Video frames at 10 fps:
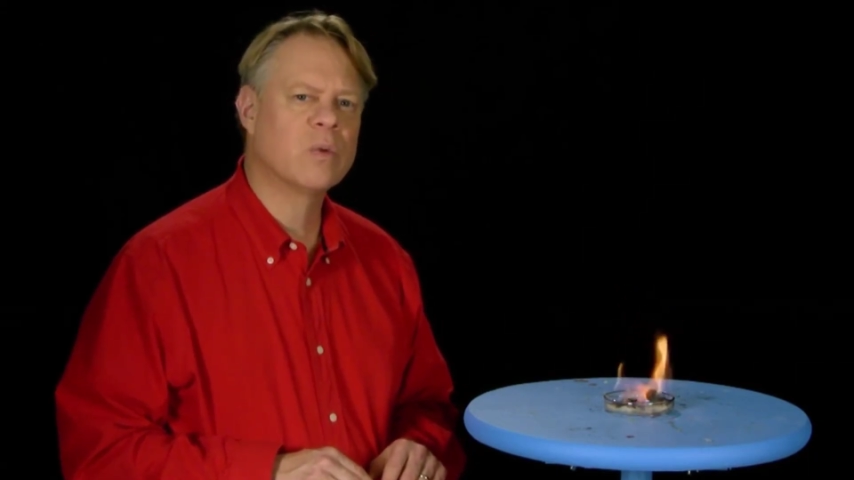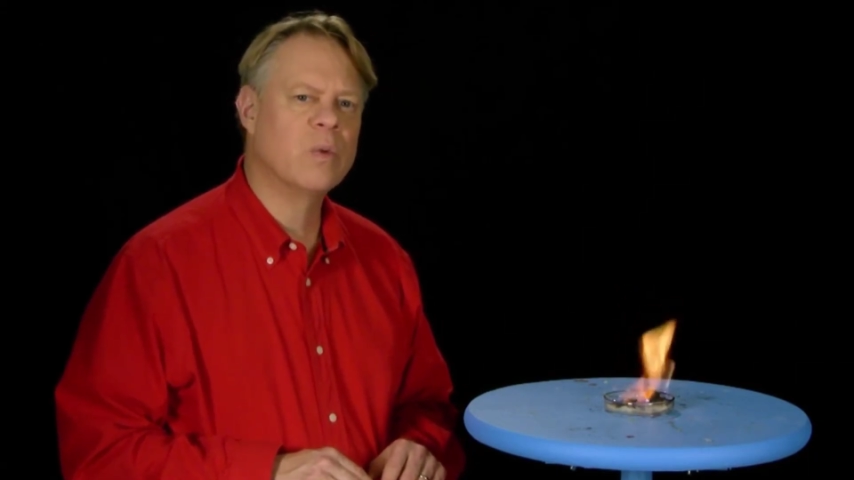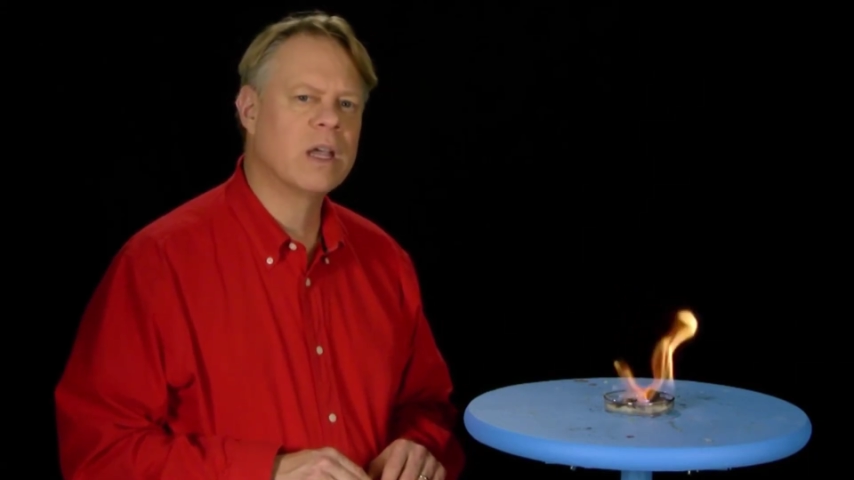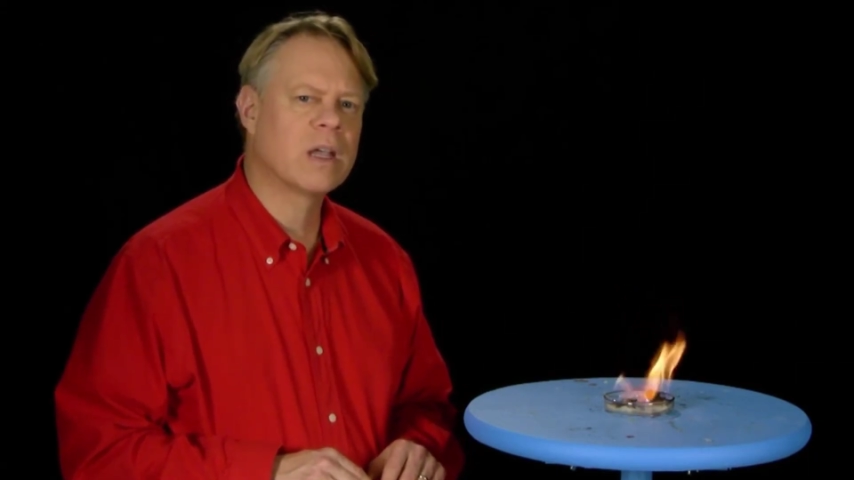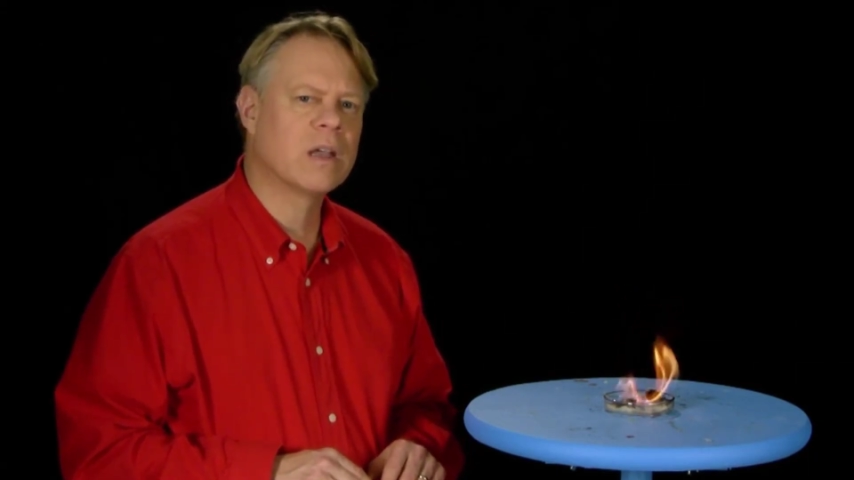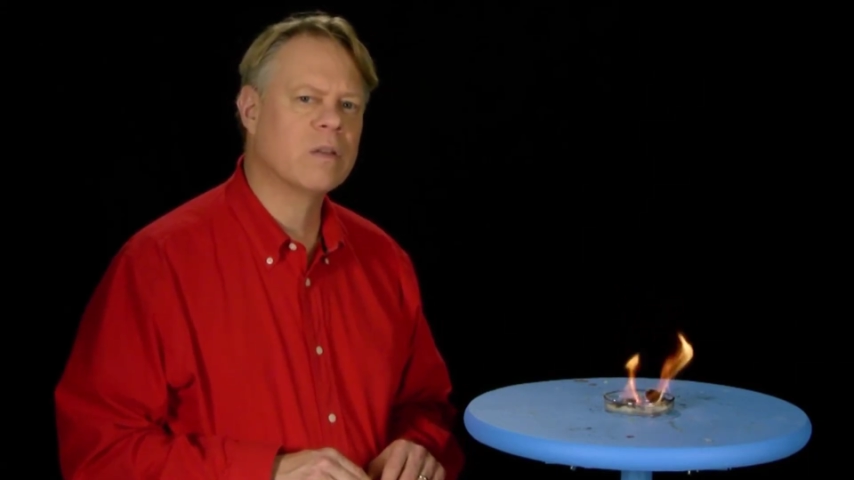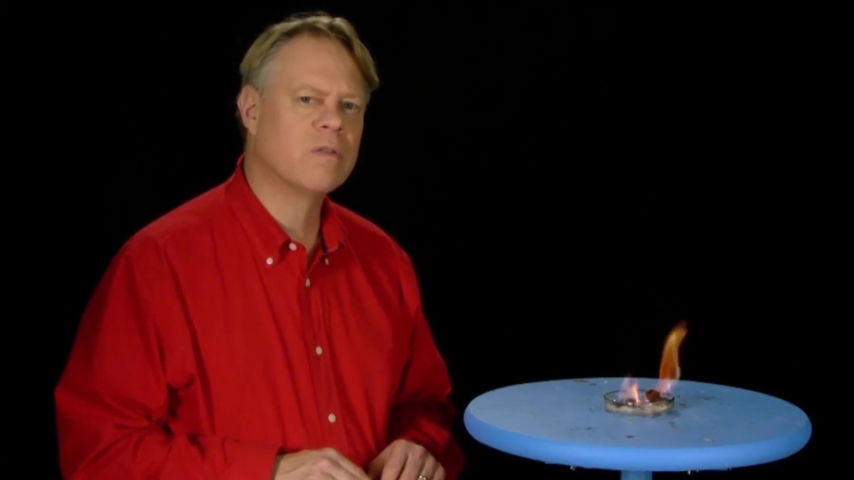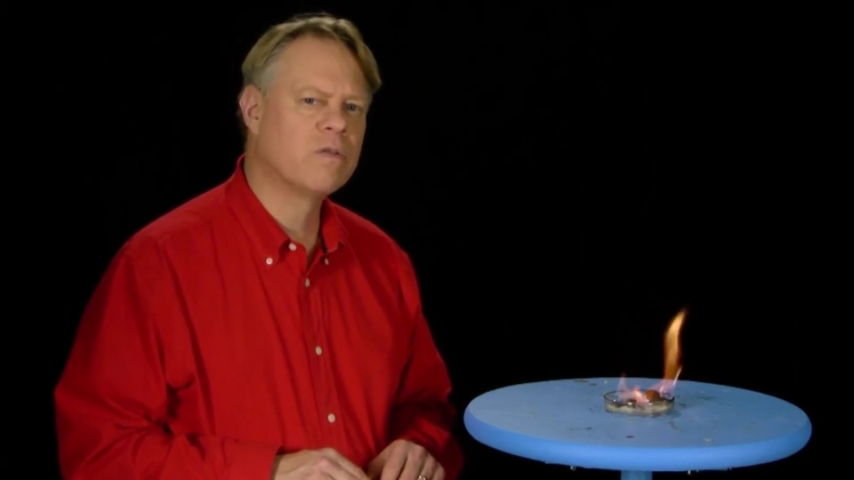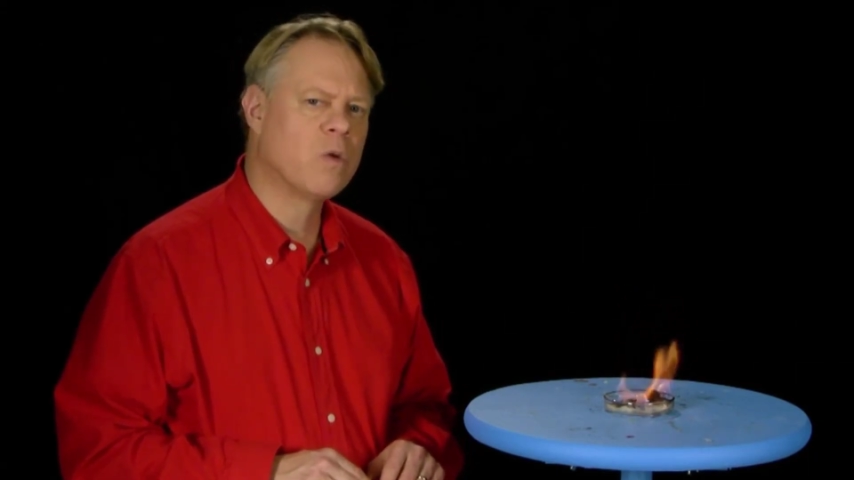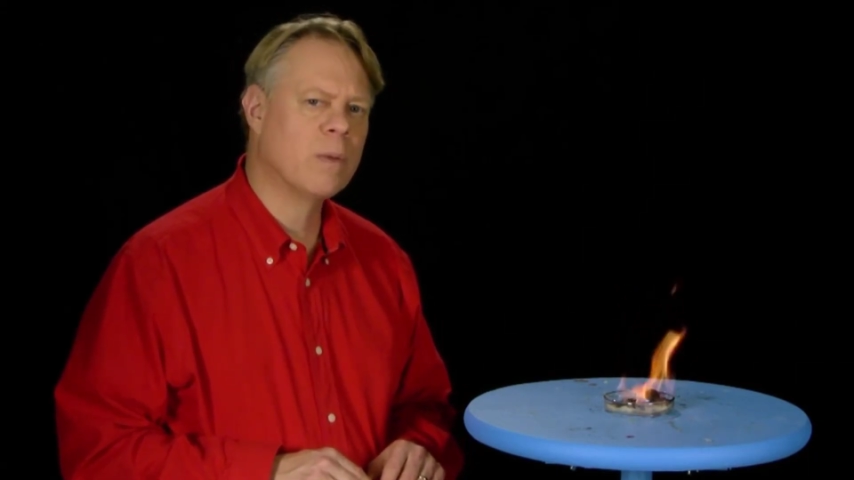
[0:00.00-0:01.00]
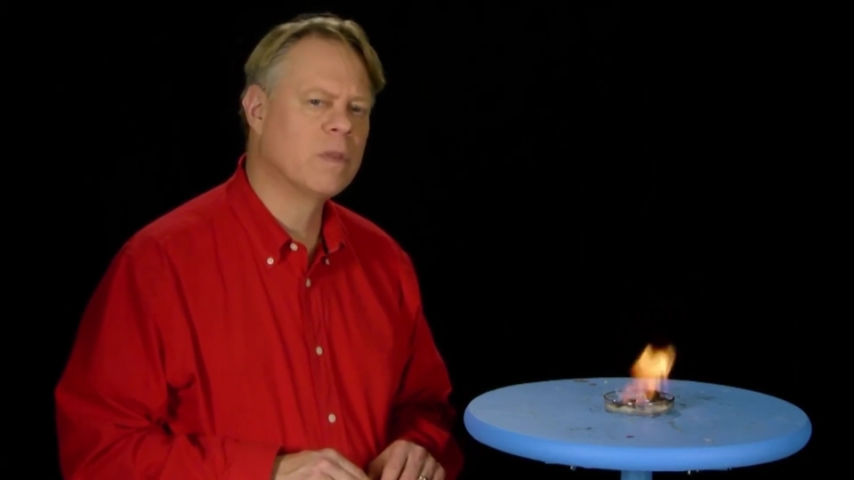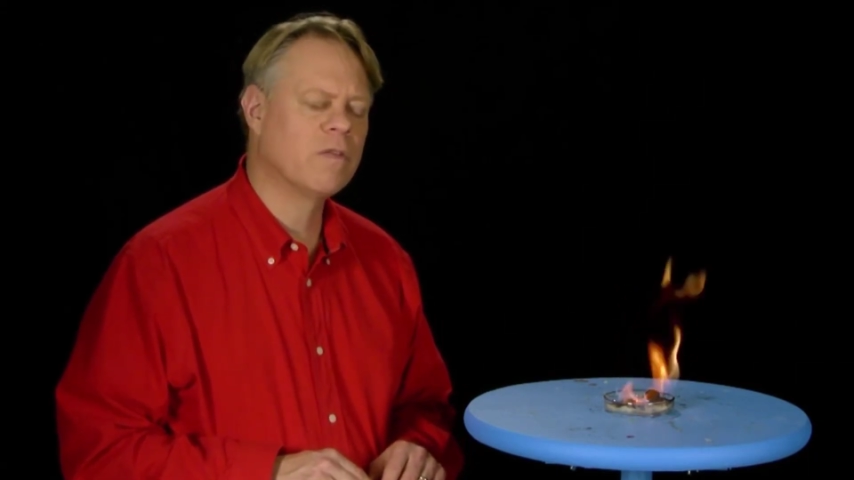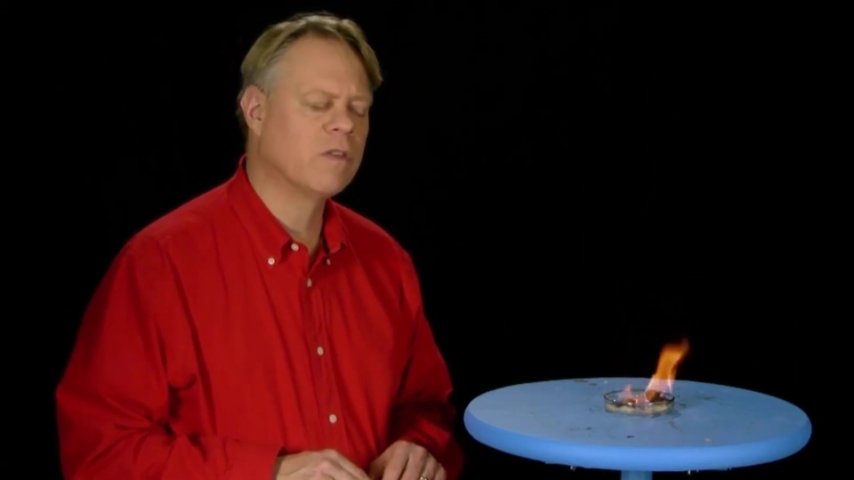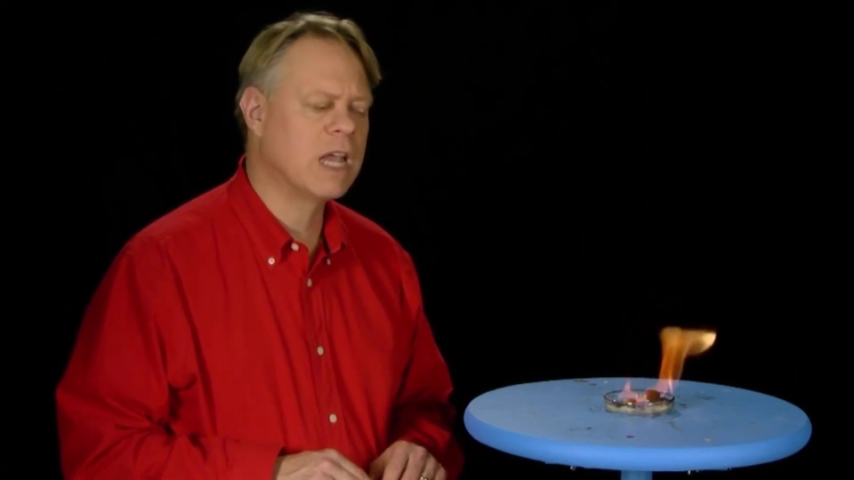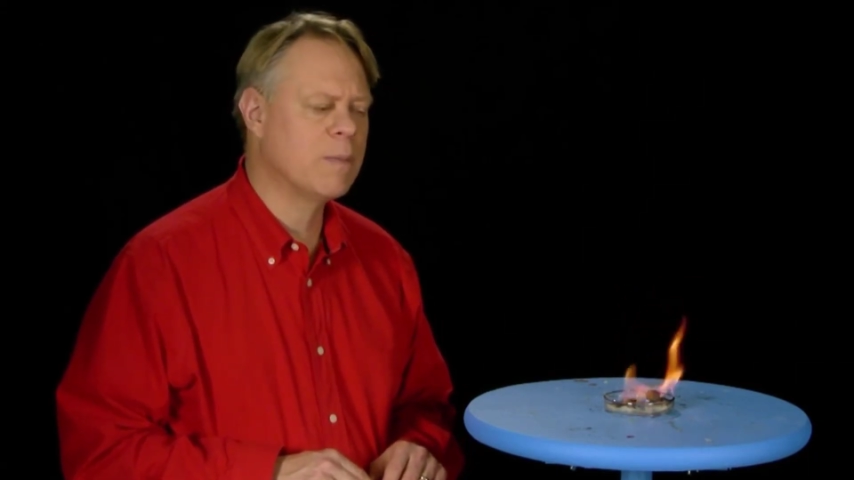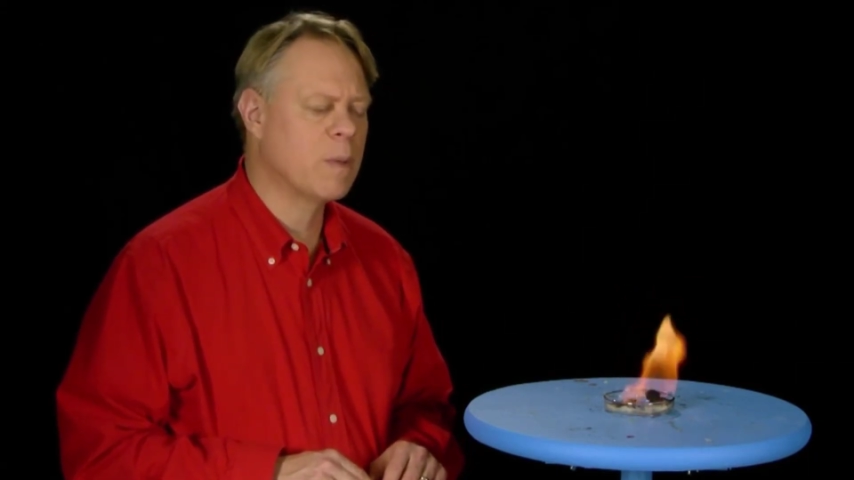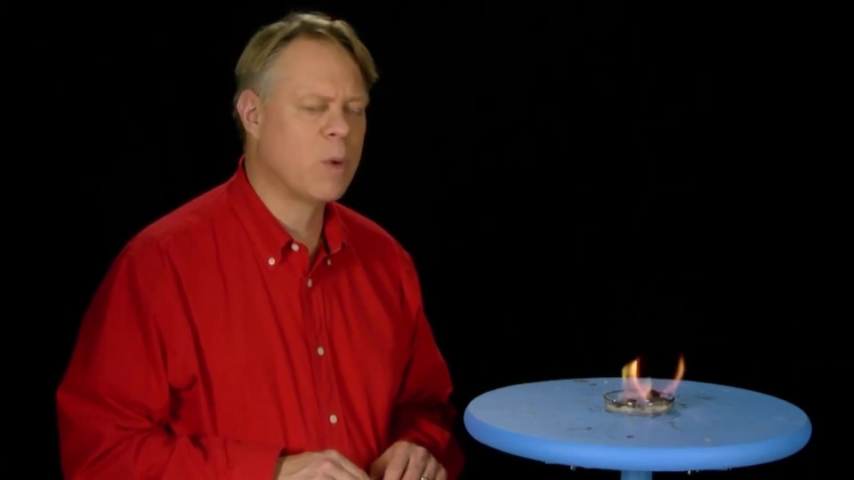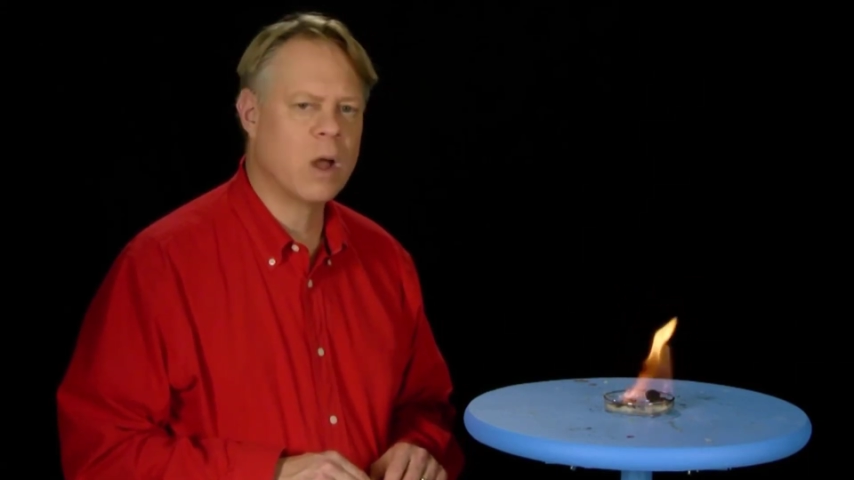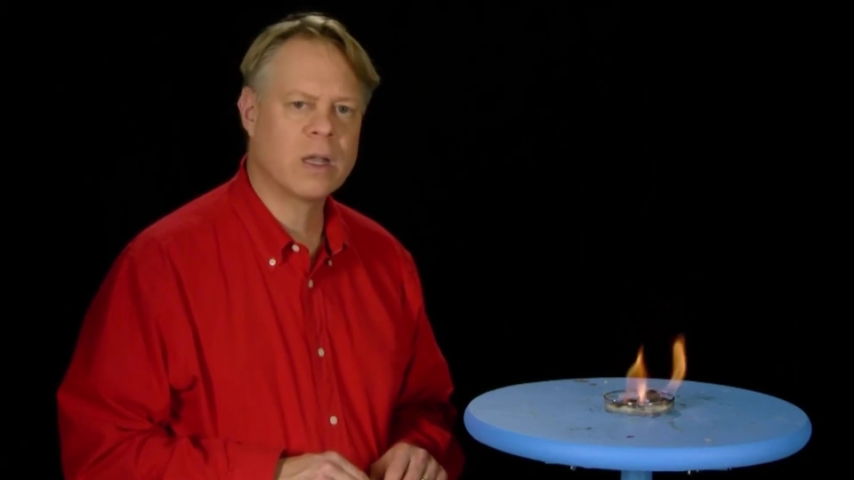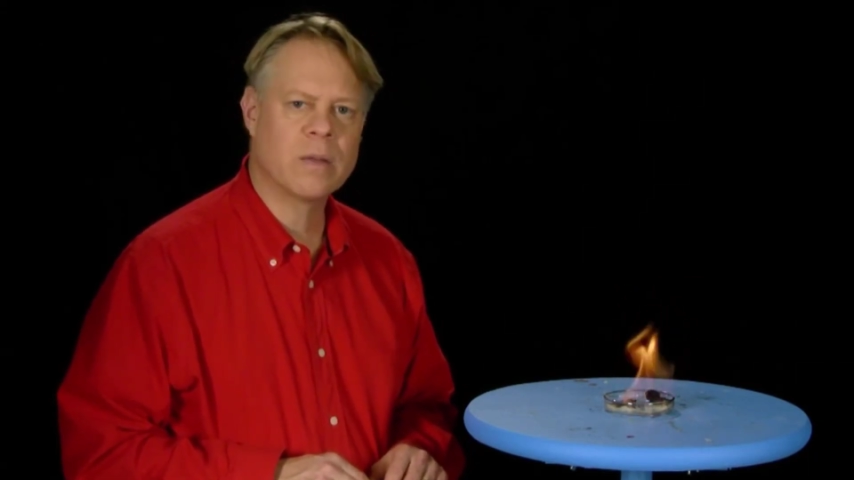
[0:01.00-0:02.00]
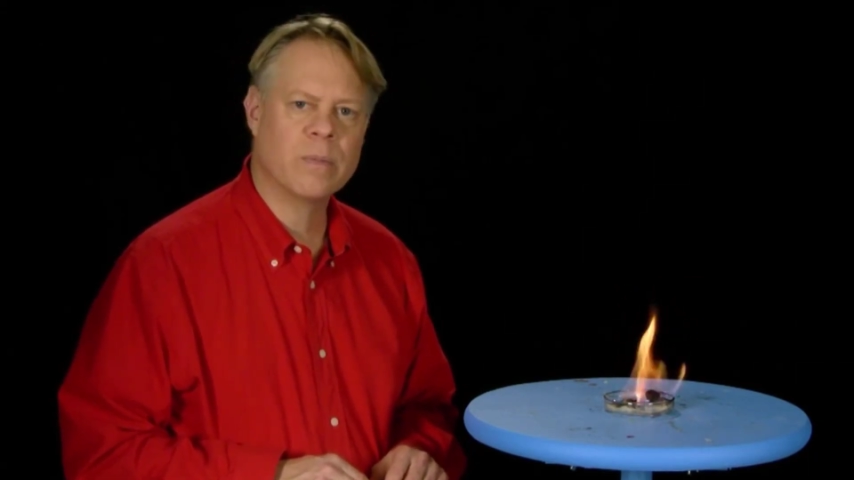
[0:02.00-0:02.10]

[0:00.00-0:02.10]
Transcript: the wick and the form of the flame upon